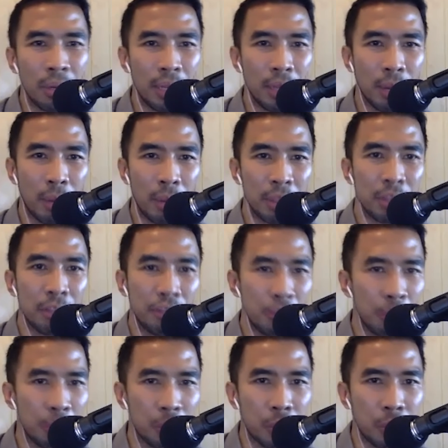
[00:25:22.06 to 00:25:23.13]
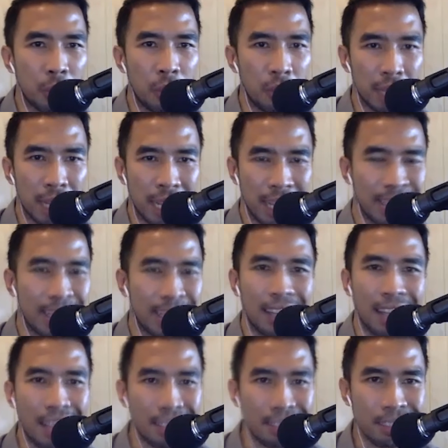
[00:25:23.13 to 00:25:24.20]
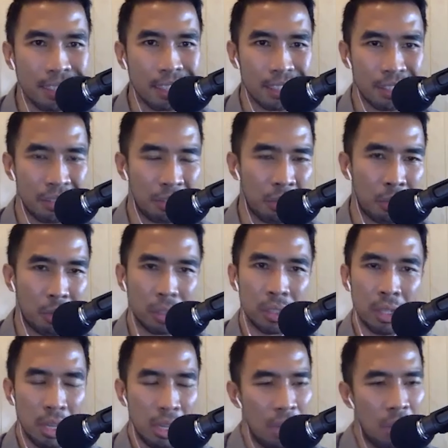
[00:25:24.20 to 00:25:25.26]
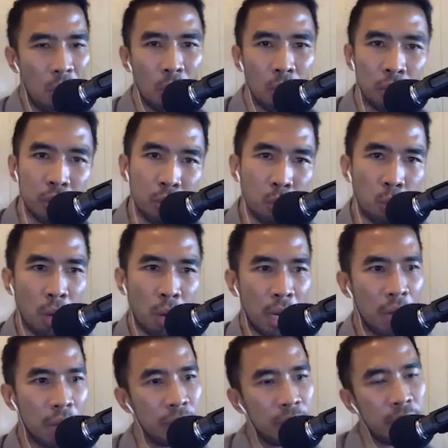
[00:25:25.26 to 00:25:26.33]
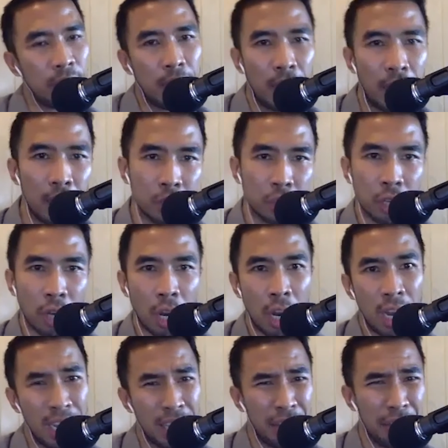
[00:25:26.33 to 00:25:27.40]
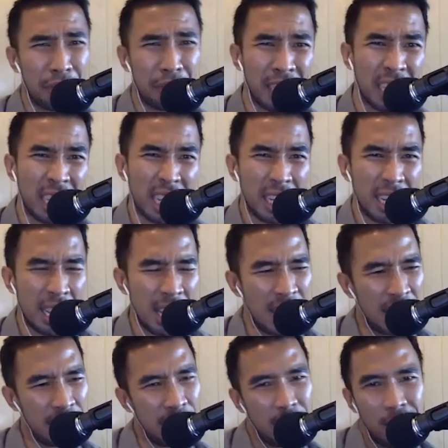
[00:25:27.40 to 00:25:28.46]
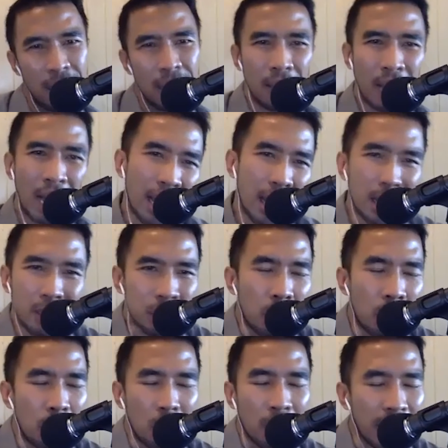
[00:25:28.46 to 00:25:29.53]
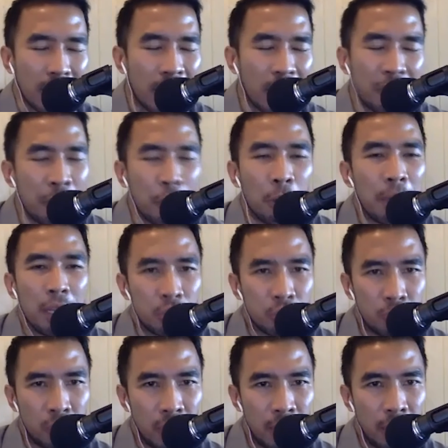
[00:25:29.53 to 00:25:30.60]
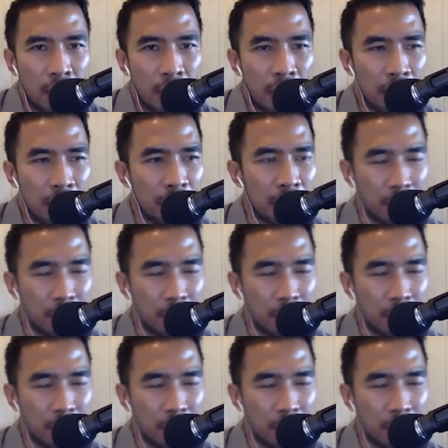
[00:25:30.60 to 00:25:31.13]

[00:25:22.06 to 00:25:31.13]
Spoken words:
And then when I went to film school, it was like the classics, of course, Orson Welles and Hitchcock and then Fellini. And I got into the whole like film history of